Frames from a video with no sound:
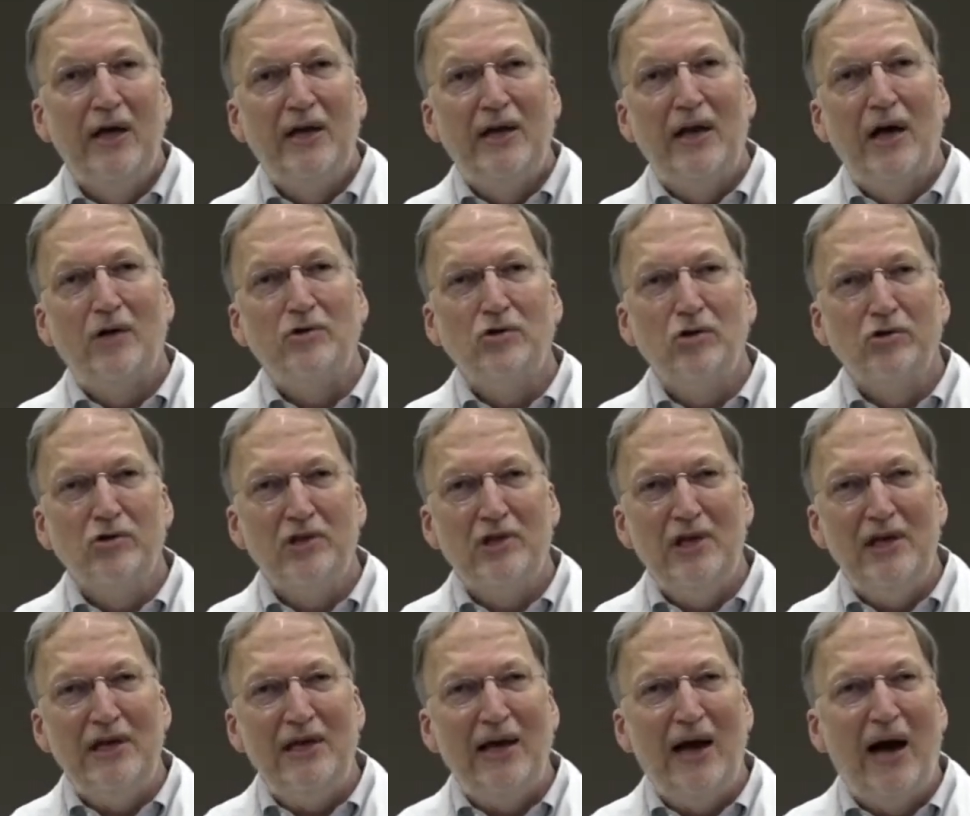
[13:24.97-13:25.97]
Now, as you'll
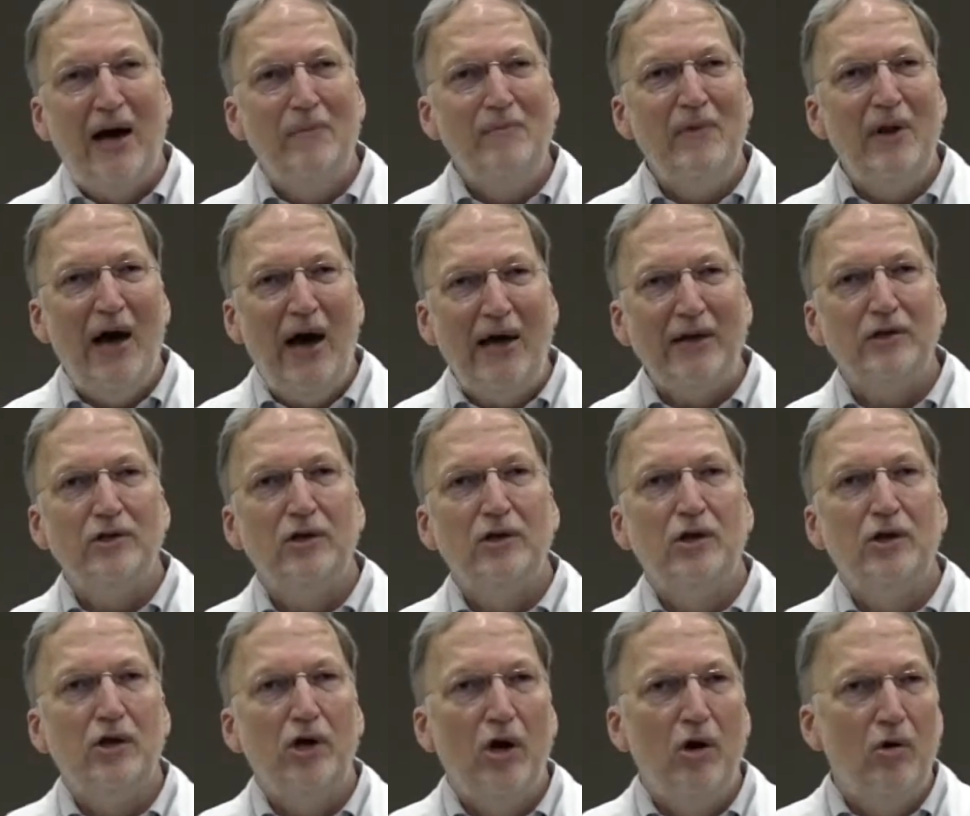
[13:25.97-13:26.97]
see, I'm not going
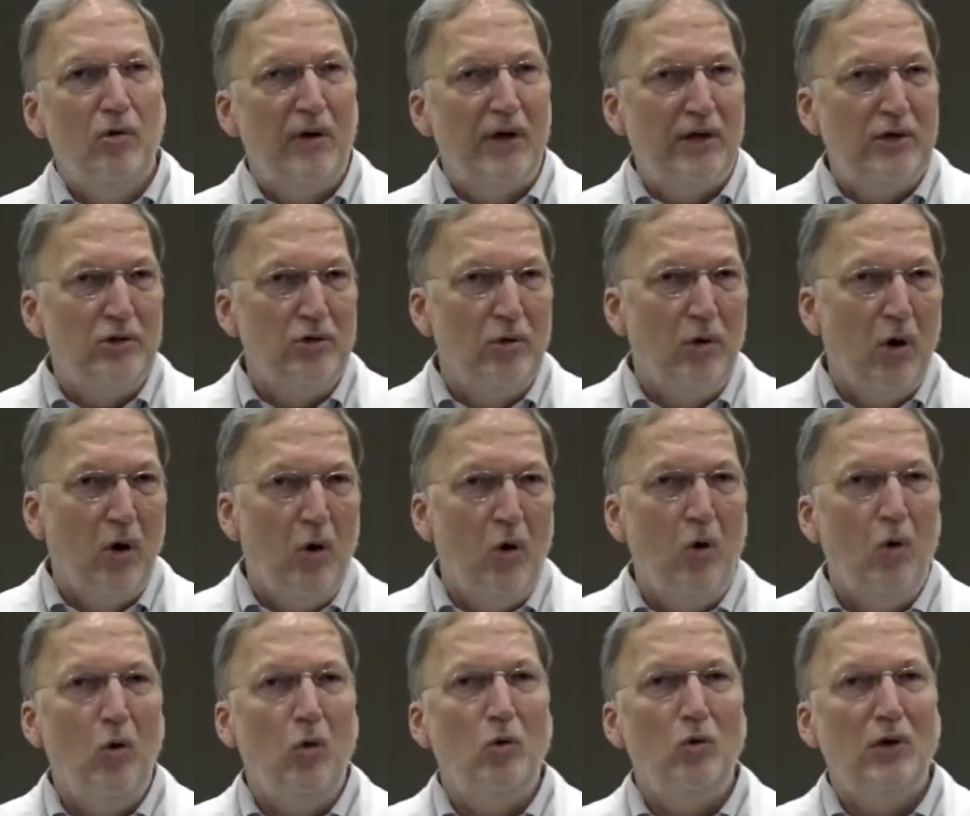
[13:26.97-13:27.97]
to go into a
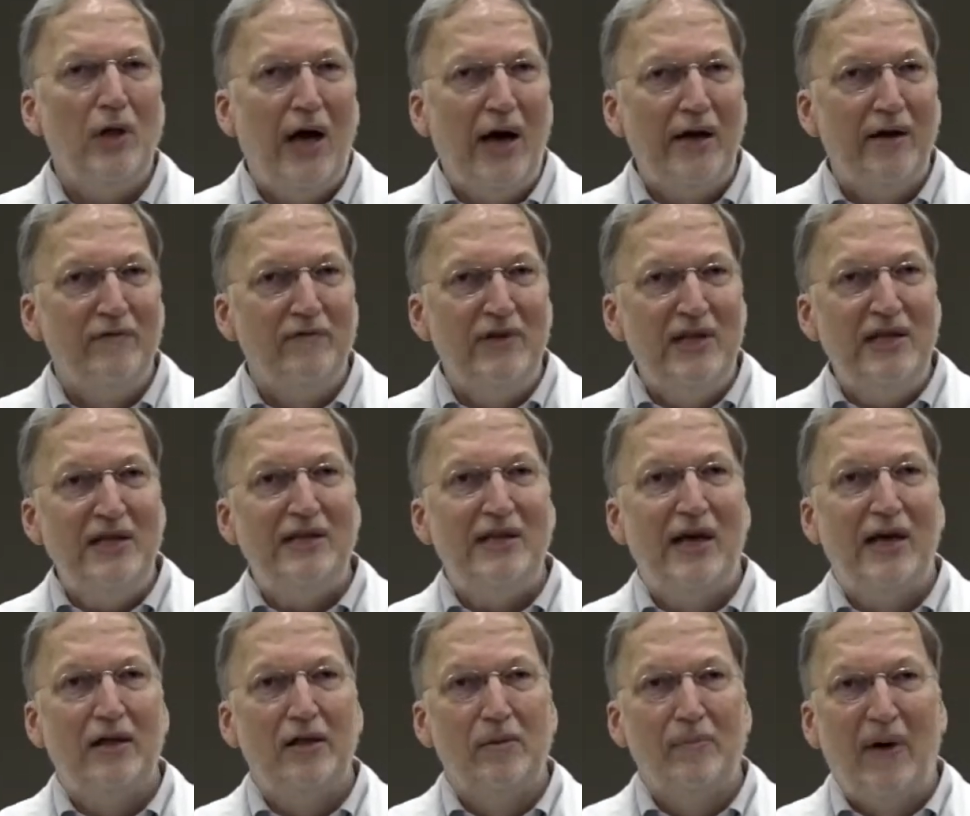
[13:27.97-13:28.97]
whole lot of
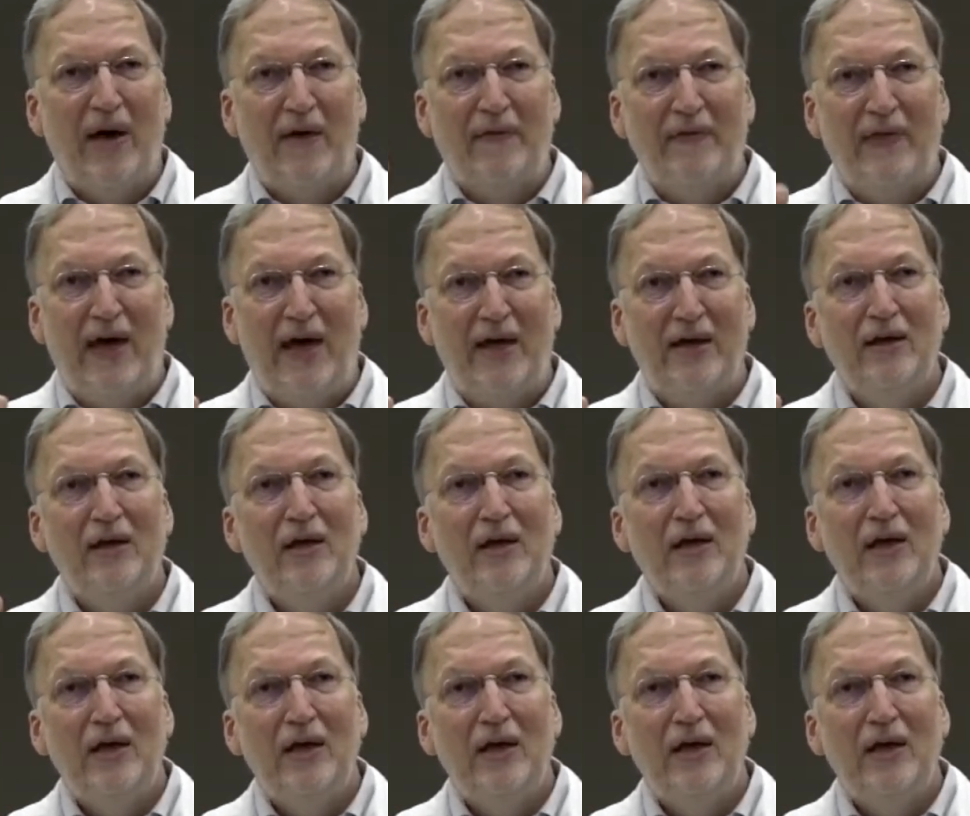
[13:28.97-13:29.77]
detail about that